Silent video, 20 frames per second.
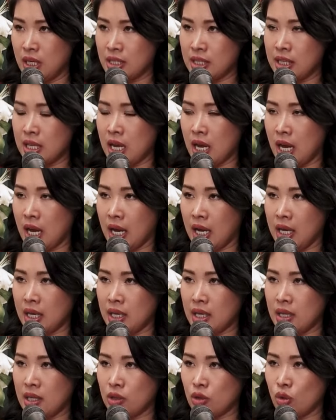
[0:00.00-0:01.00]
He said,
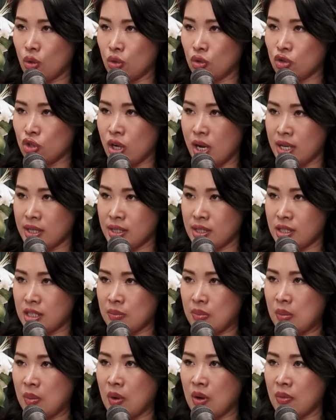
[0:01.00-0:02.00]
I don't trust the
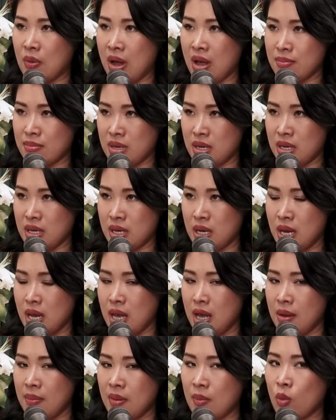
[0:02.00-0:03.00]
people around me.
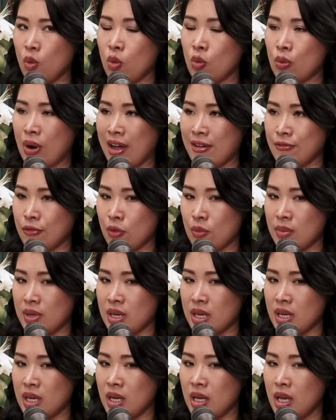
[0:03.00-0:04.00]
People who write for
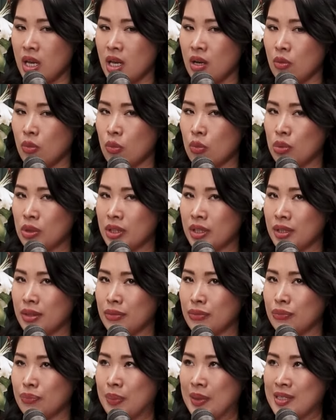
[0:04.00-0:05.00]
me
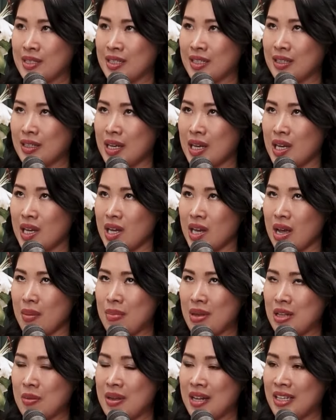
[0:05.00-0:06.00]
would basically
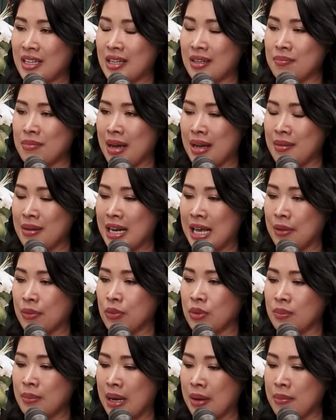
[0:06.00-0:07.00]
manipulate
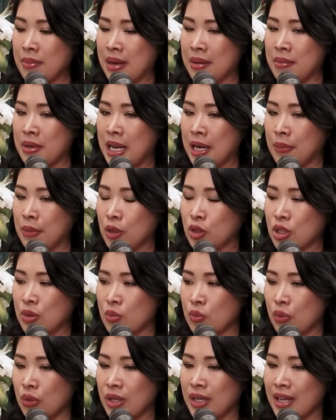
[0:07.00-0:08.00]
my language
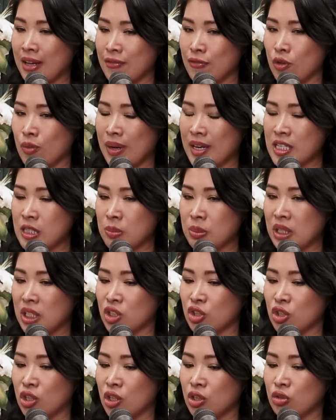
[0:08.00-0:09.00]
and wording for my
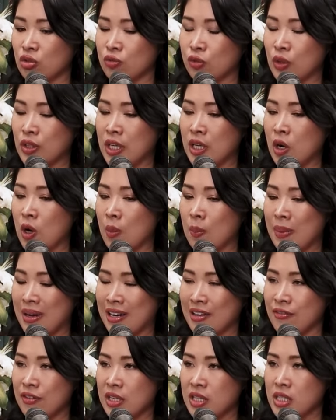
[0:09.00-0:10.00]
speech for their own
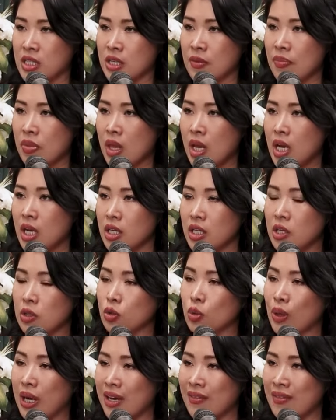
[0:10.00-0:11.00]
benefits. You
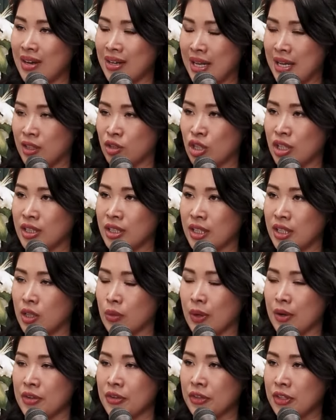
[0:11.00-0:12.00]
don't have an agenda.
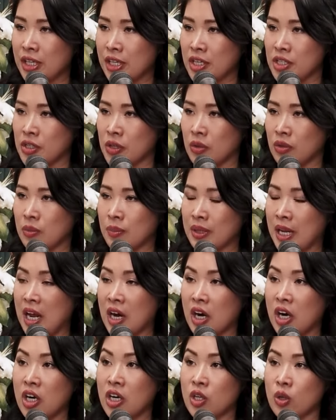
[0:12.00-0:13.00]
You are 13 years old, but yeah.
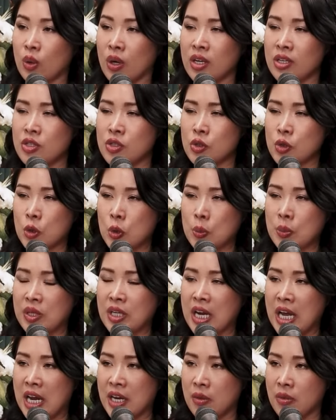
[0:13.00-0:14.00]
I heard you are
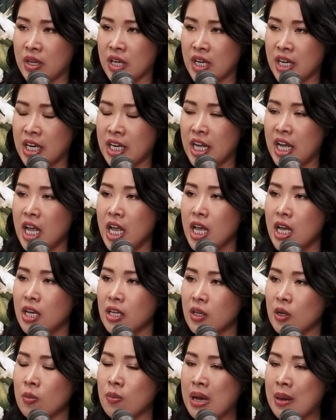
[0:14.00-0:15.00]
super educated. Uh-huh.
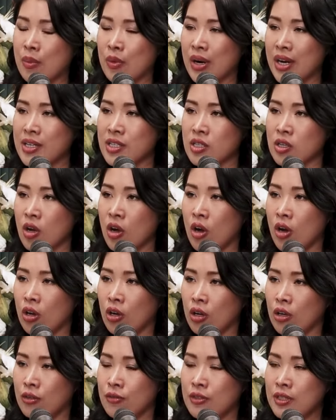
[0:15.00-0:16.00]
You memorize
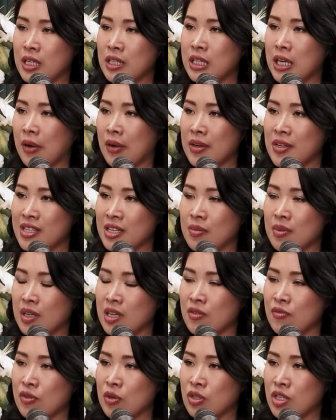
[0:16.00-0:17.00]
all of the Taoism and
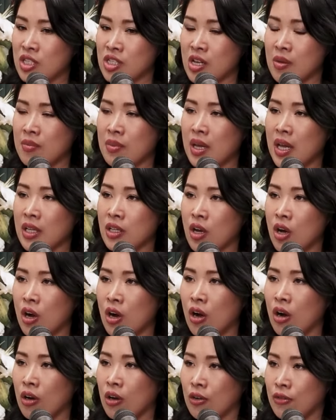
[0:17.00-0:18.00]
Confucianism and
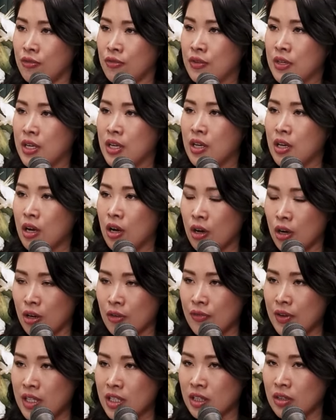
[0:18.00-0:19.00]
all
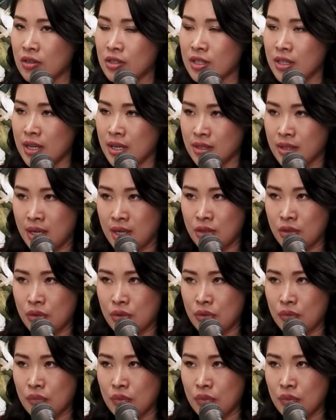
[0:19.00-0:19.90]
of it. She goes, yes, I do.